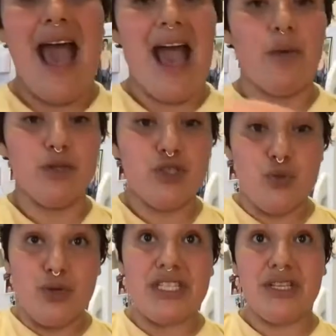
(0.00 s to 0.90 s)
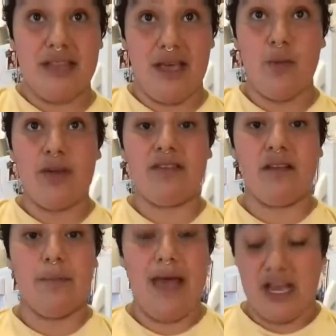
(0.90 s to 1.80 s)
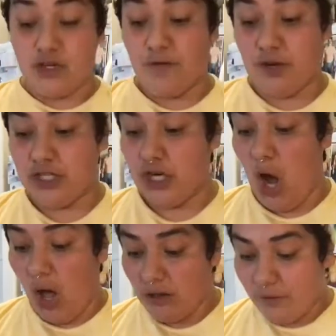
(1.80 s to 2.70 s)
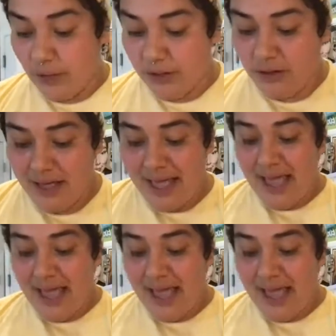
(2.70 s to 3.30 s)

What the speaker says: I will drizzle it with some extra virgin olive oil,